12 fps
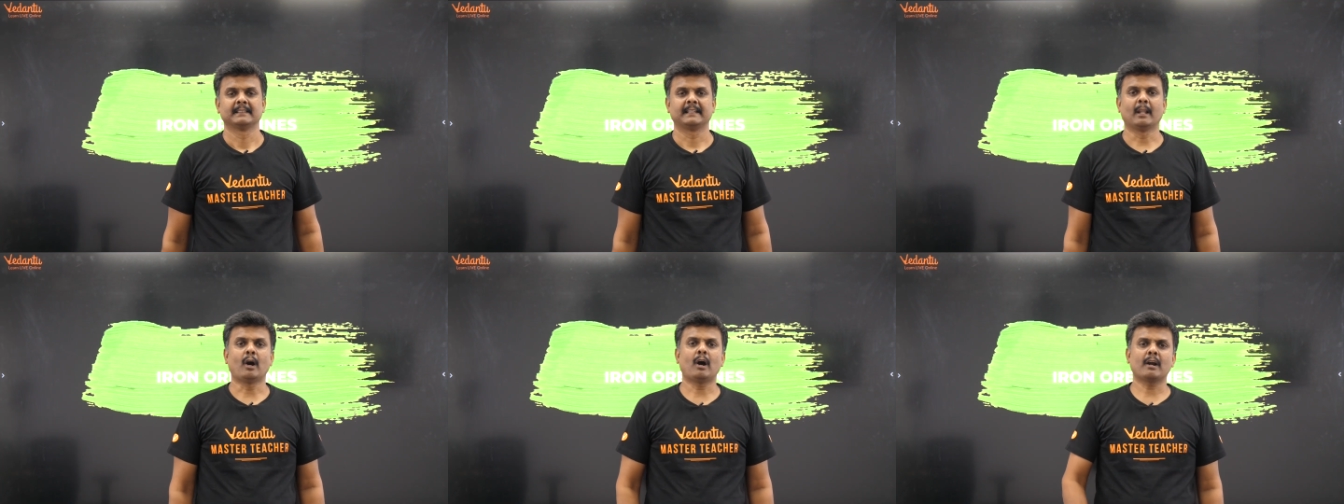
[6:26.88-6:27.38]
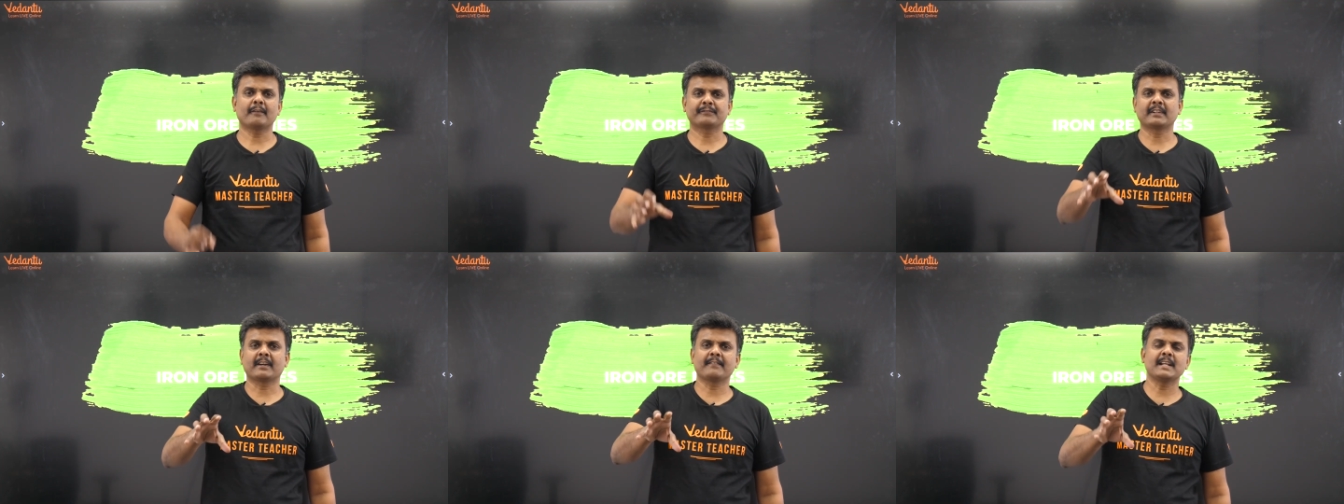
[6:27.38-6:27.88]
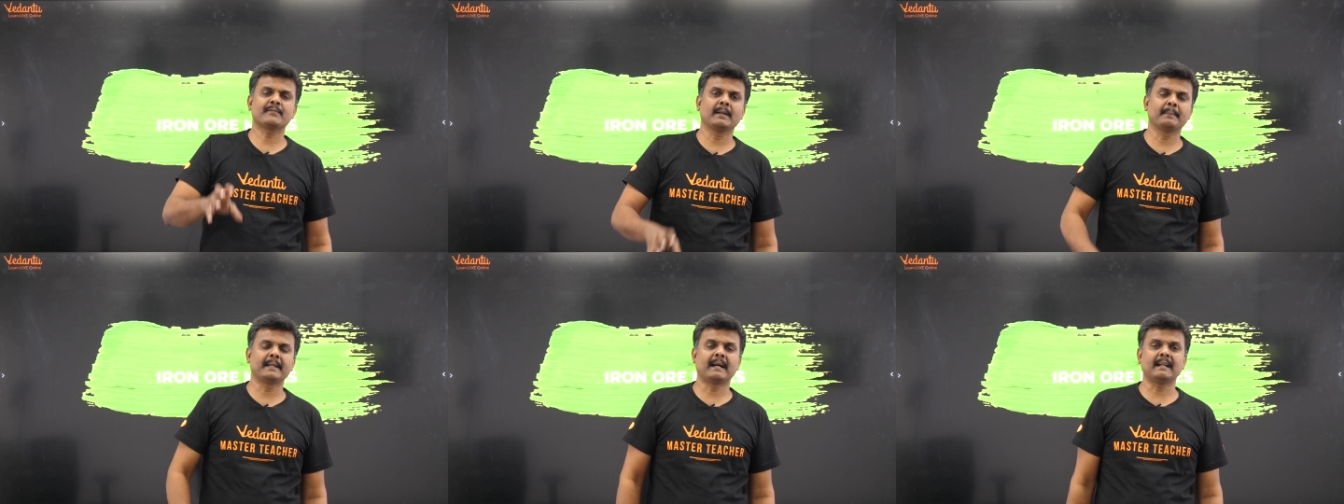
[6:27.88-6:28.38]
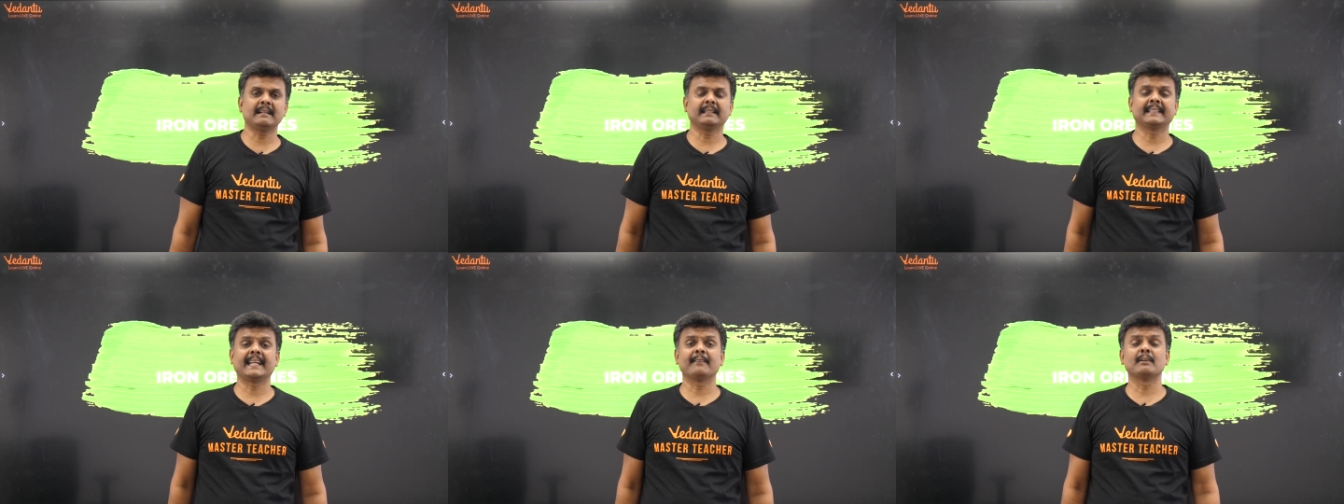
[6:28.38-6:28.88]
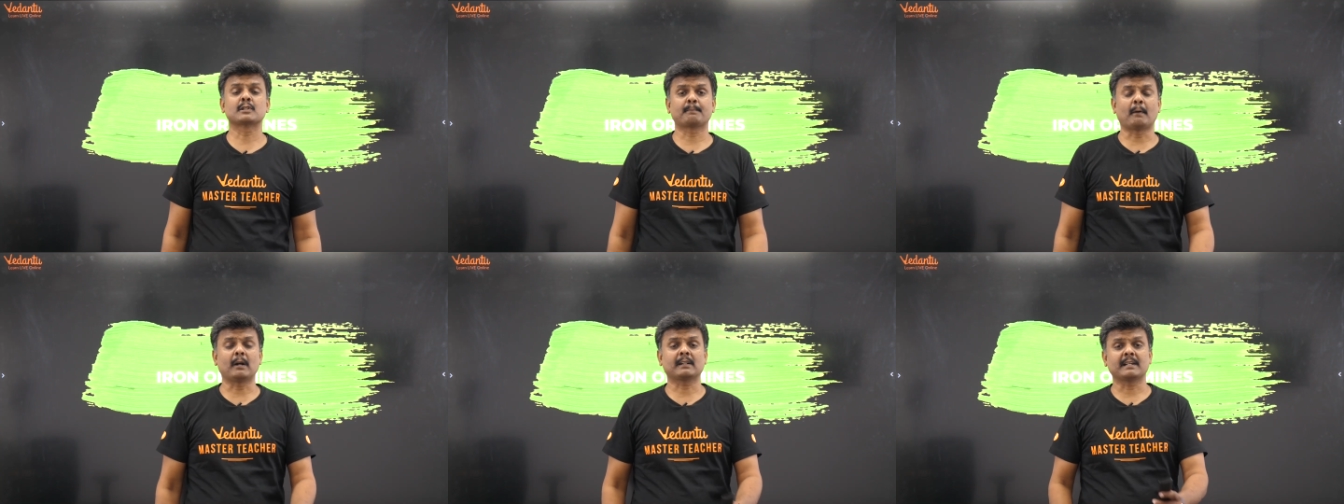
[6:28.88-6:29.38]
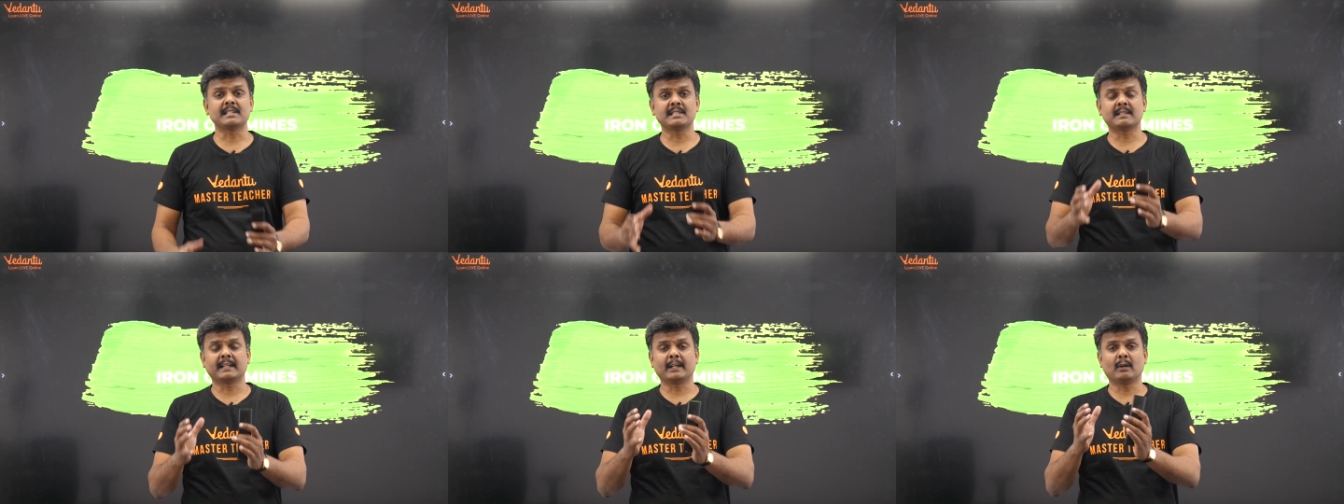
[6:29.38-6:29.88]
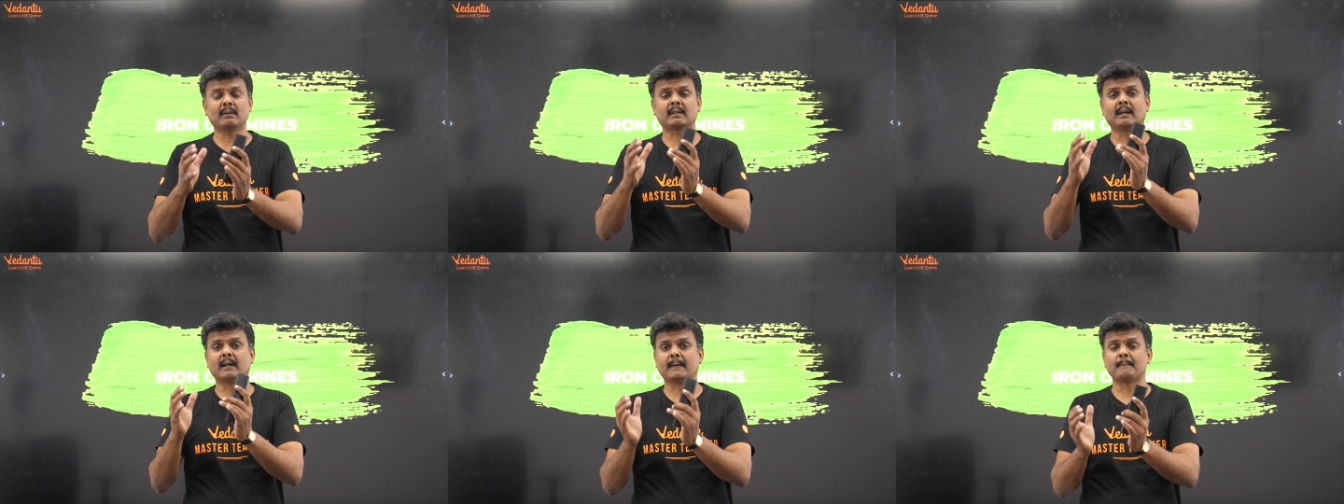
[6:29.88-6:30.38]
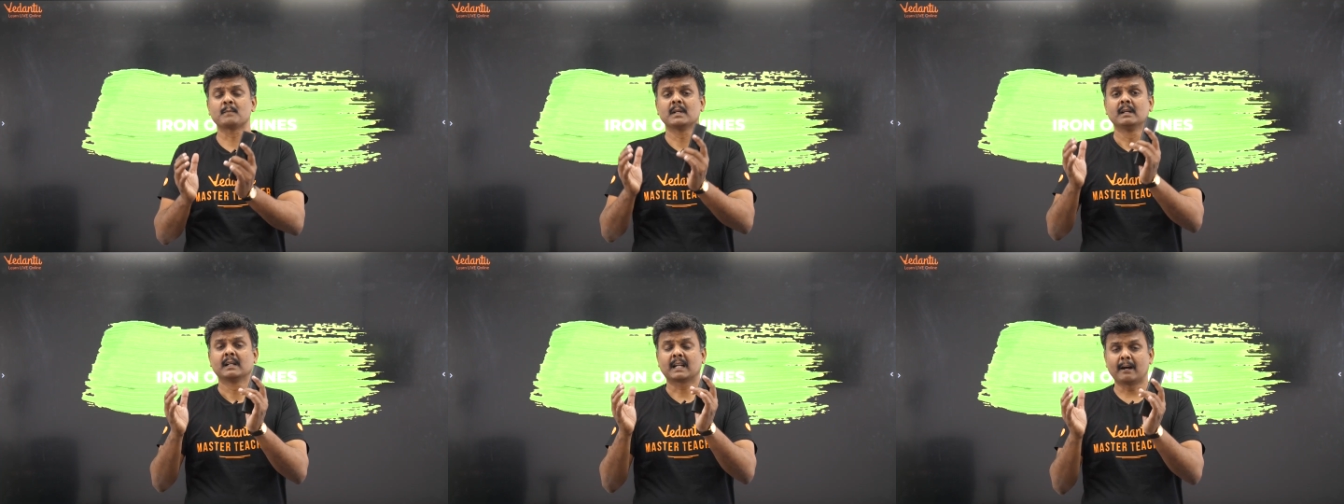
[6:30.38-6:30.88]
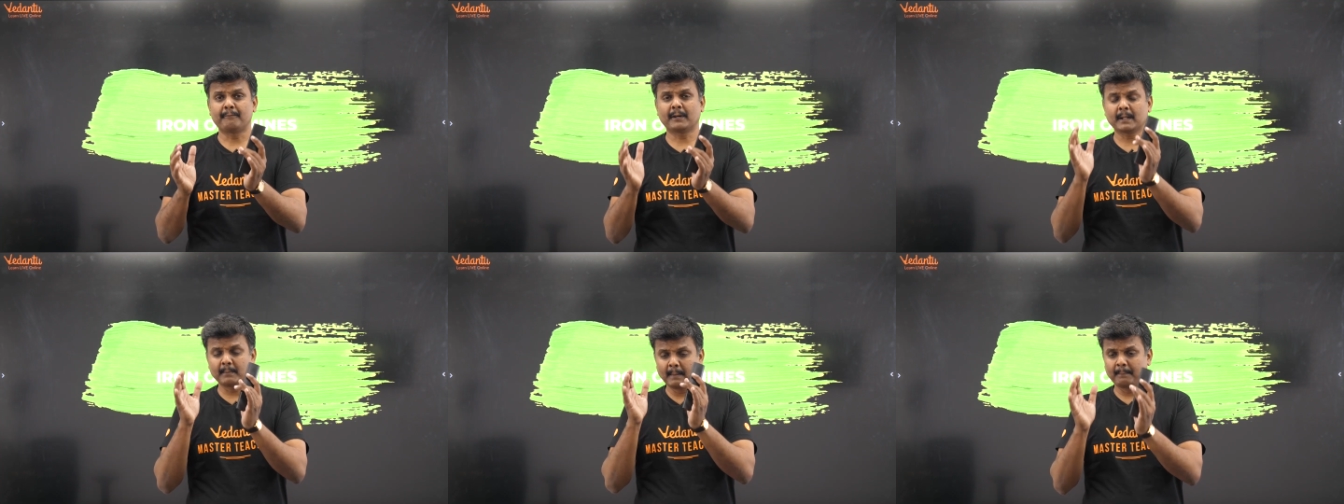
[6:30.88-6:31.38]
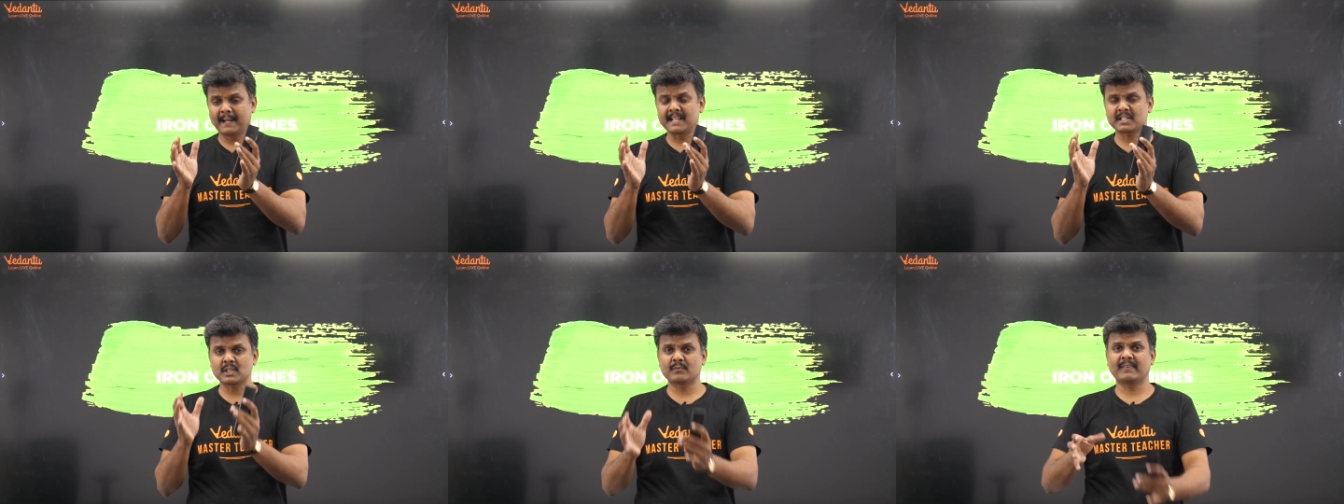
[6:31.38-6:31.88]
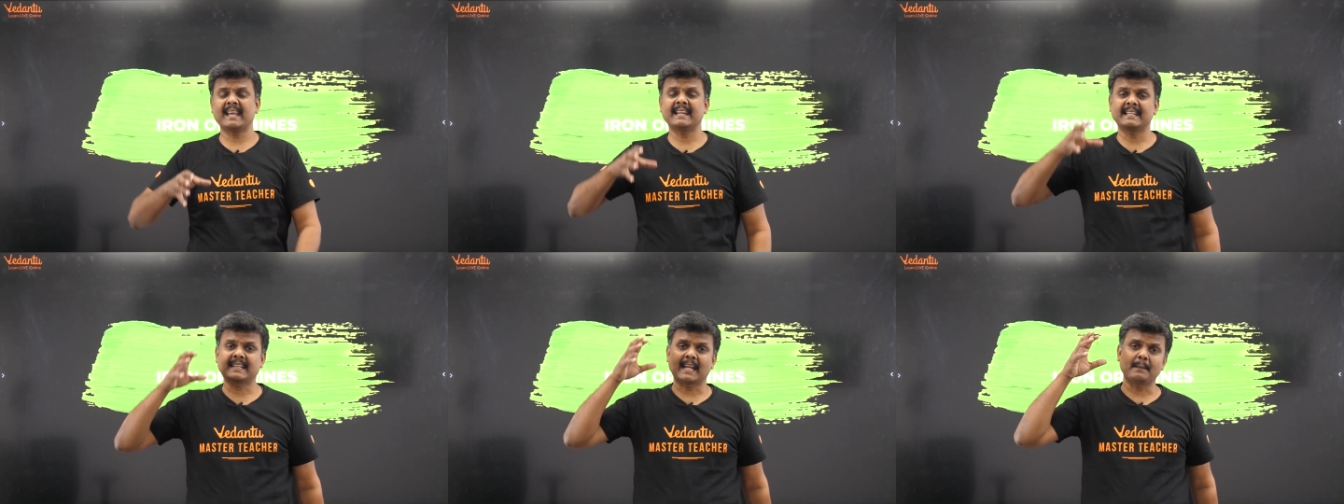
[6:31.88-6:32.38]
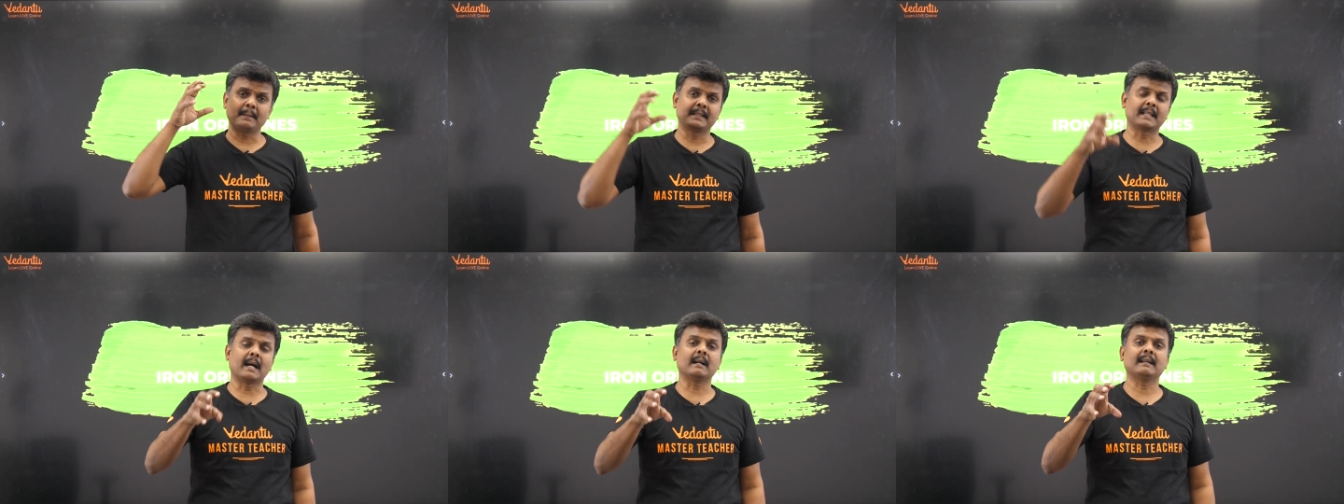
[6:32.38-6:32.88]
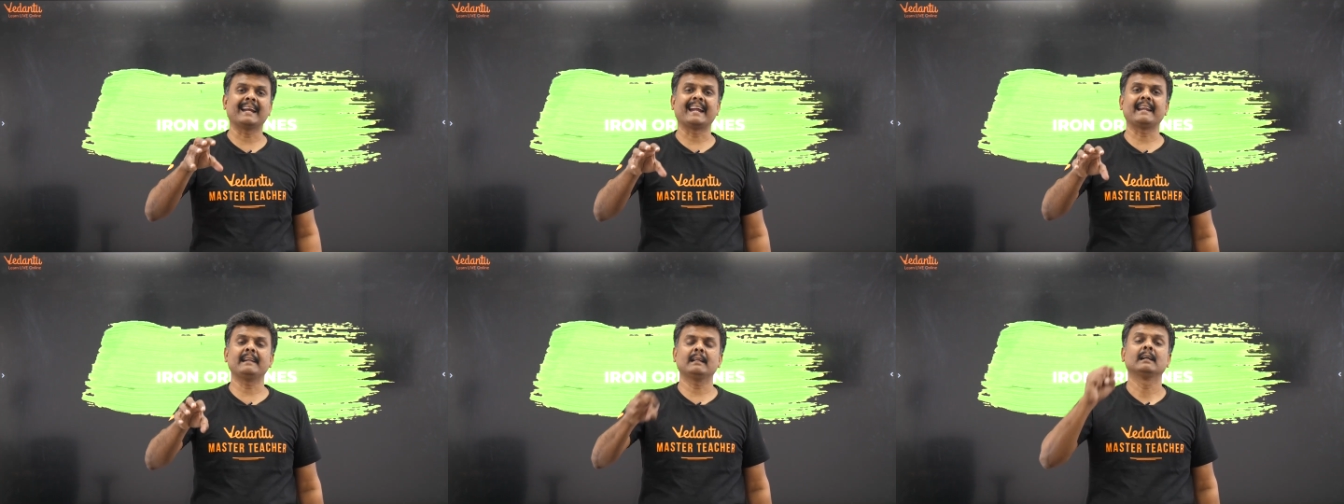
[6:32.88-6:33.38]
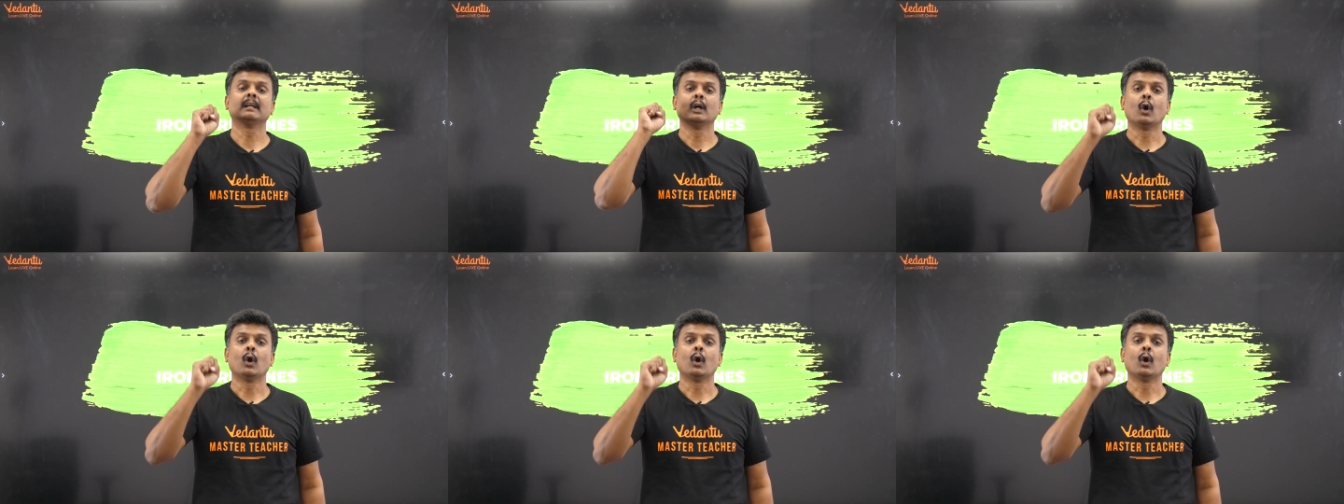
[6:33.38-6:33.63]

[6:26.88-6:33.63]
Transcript: Lot of surveys will be done. They will spot comfortable places where it can be dug and